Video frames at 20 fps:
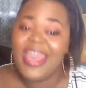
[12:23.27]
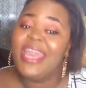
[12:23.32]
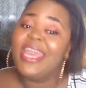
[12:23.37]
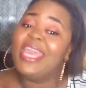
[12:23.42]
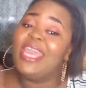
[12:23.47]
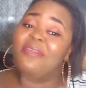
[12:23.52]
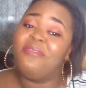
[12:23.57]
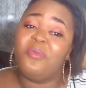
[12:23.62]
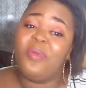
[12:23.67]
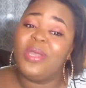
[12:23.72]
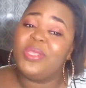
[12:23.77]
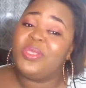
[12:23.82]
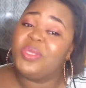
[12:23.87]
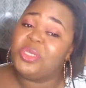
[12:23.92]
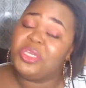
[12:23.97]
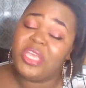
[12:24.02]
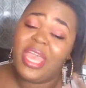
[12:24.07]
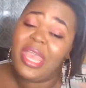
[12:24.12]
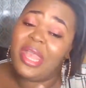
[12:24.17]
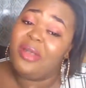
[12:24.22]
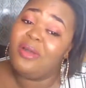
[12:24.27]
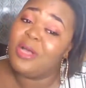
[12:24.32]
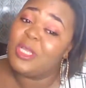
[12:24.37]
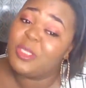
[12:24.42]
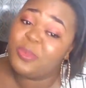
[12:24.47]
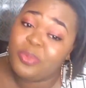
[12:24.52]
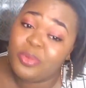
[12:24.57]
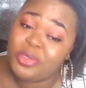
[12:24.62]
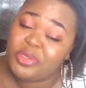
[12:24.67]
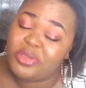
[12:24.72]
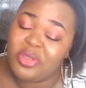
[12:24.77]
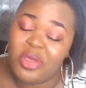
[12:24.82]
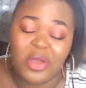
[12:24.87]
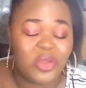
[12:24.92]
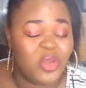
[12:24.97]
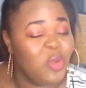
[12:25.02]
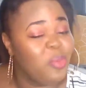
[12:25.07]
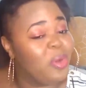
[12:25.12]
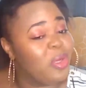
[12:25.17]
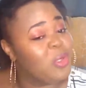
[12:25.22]
if you were to share a gospel song,
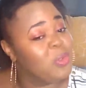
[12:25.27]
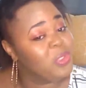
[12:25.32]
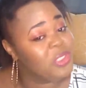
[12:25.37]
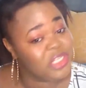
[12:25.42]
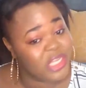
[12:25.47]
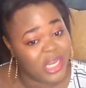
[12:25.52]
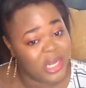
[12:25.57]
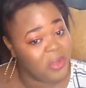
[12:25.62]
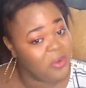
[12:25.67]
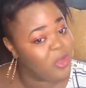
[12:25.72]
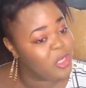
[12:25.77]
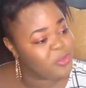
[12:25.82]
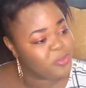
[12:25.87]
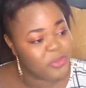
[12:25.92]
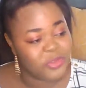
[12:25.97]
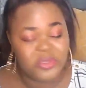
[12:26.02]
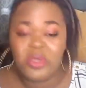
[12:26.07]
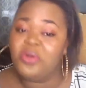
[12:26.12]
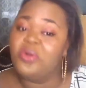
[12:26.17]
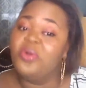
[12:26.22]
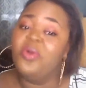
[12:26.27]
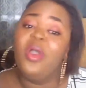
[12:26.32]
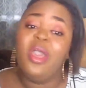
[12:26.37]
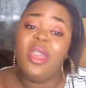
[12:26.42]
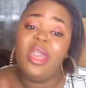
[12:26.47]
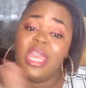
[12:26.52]
nobody will share the gospel song.